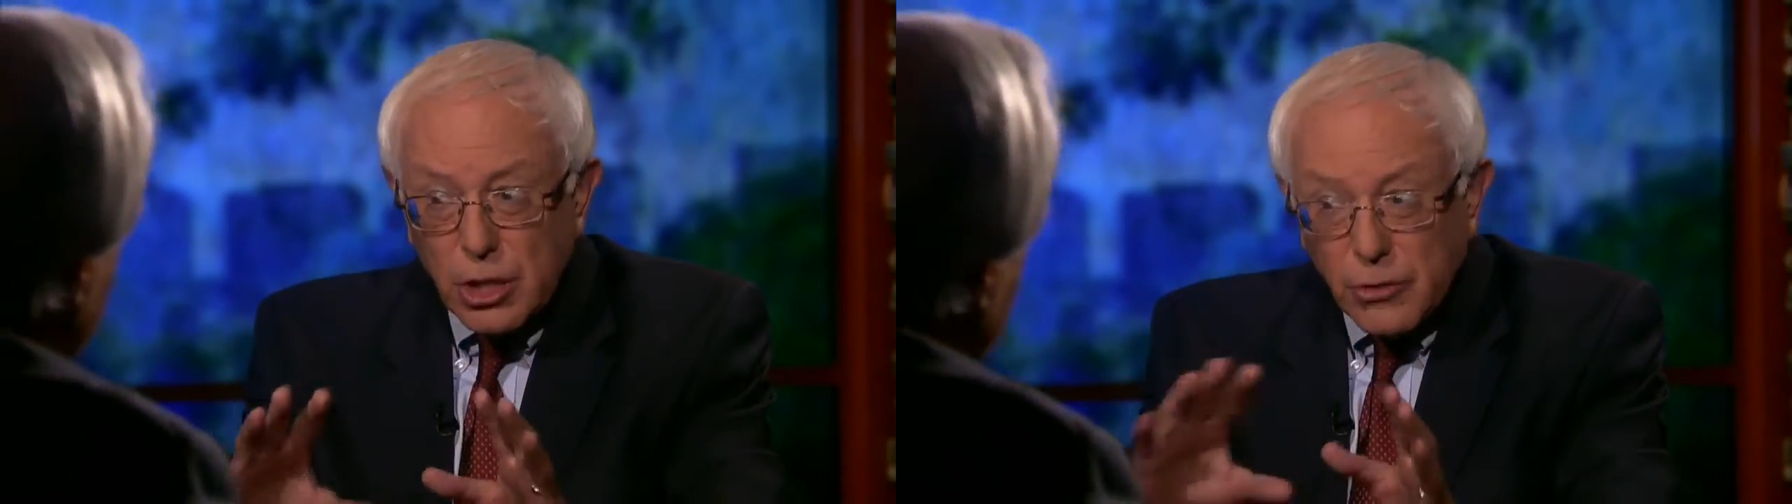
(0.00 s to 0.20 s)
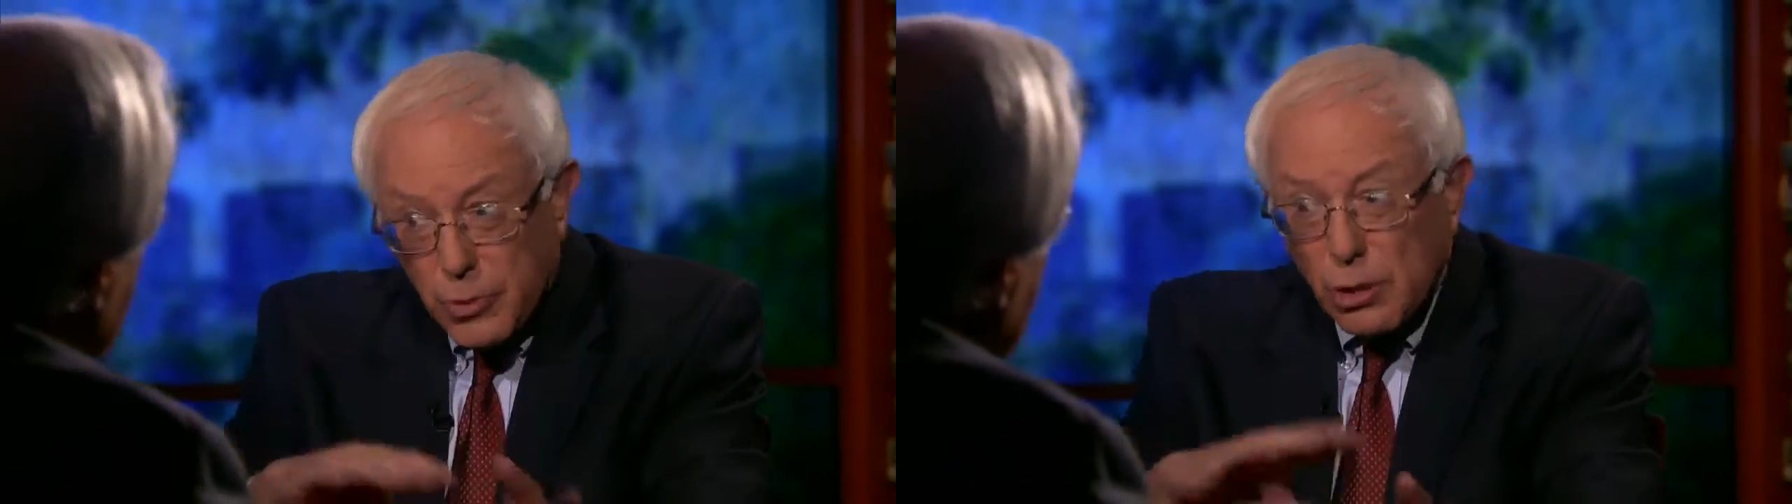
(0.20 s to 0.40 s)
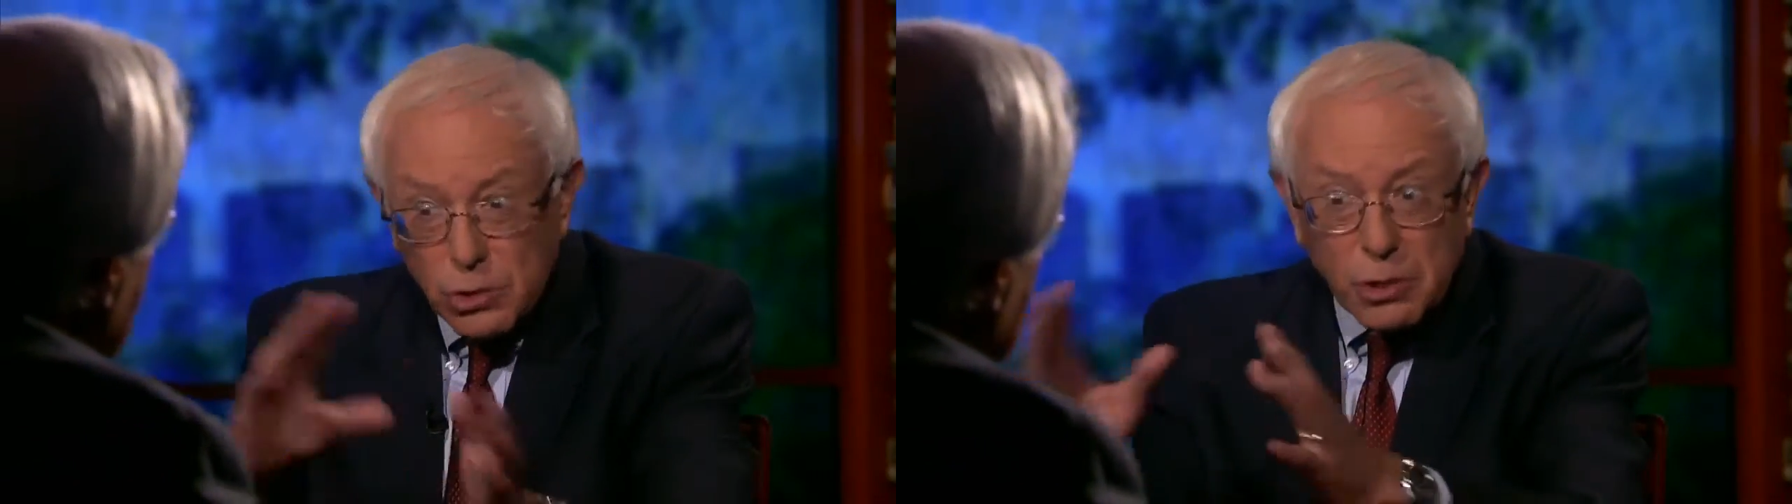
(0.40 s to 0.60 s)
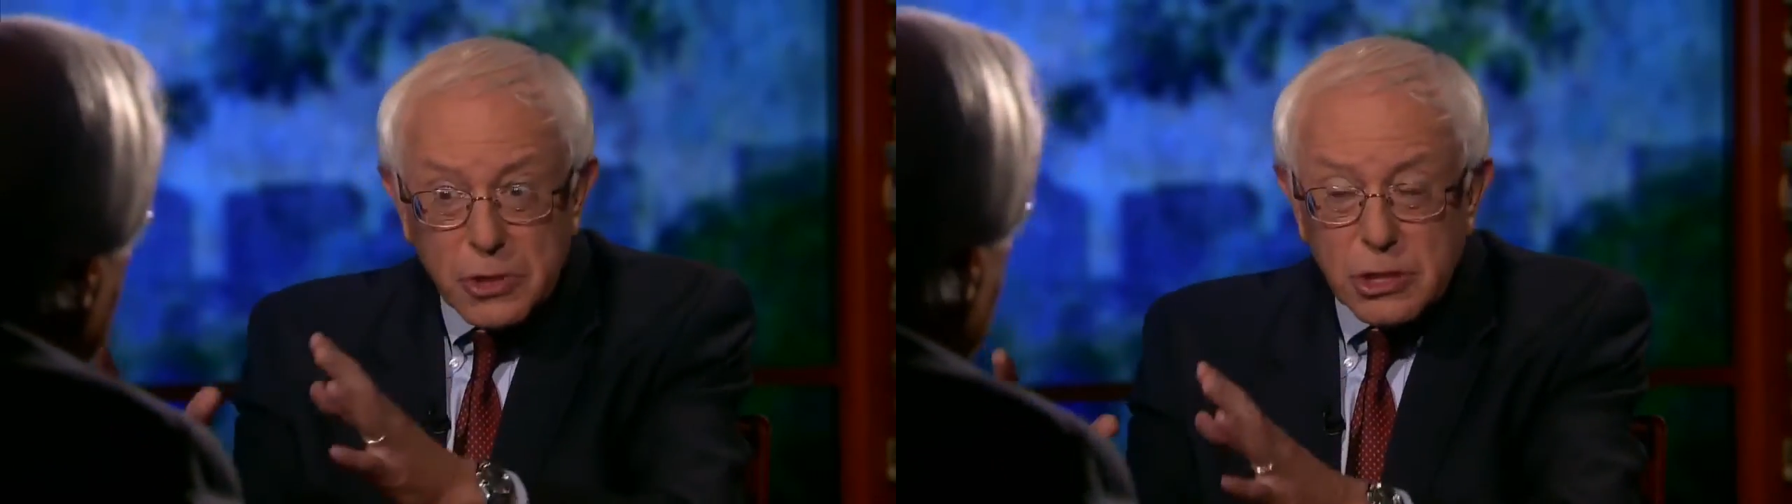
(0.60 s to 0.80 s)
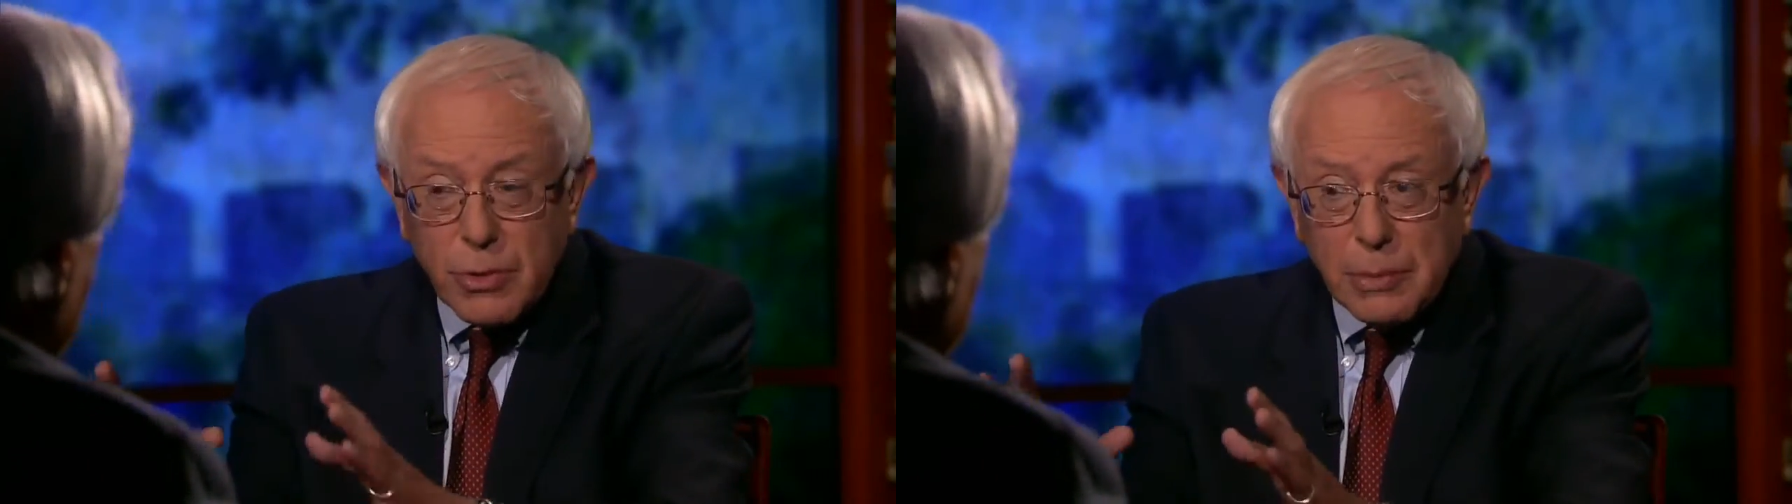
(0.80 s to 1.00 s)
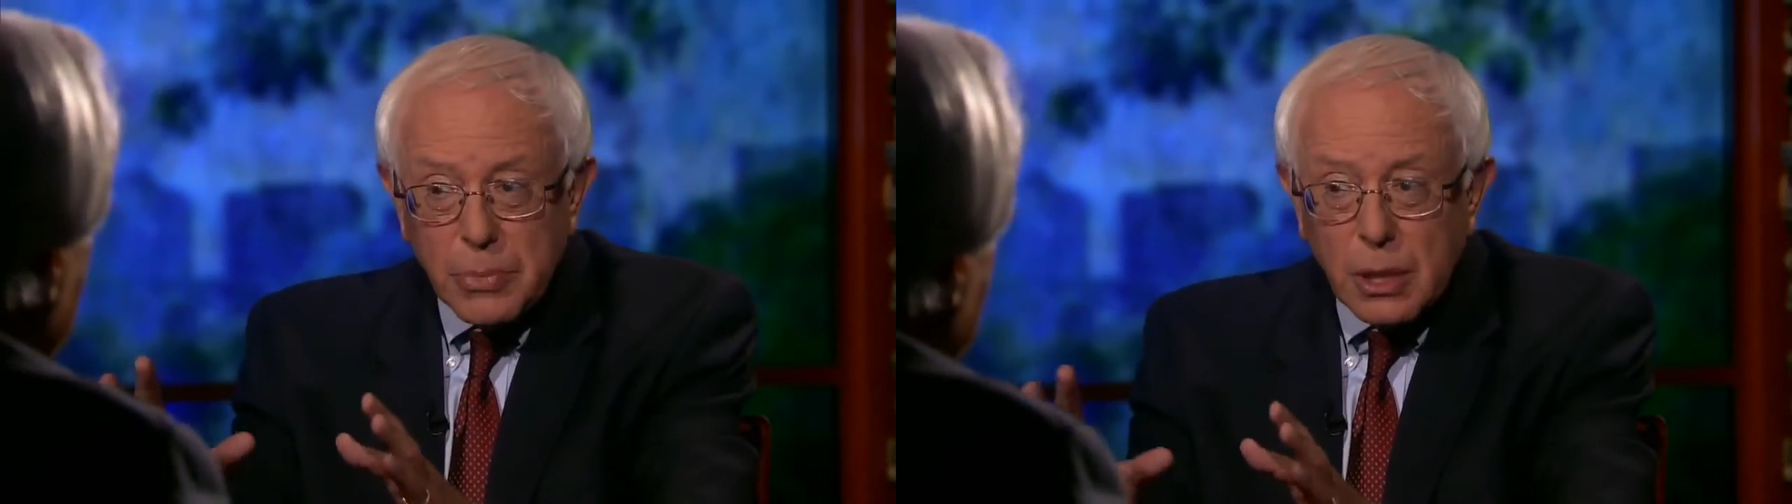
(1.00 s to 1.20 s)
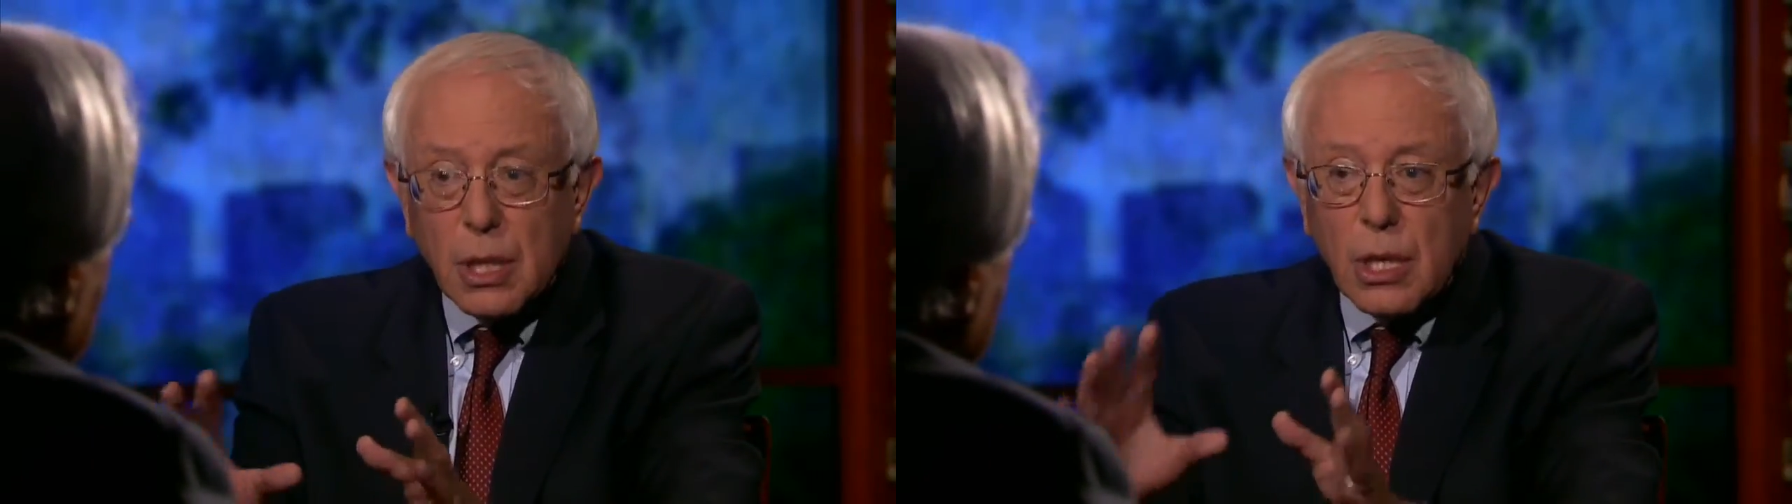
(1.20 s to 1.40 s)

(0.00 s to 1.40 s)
that if we don't turn this around, Bill,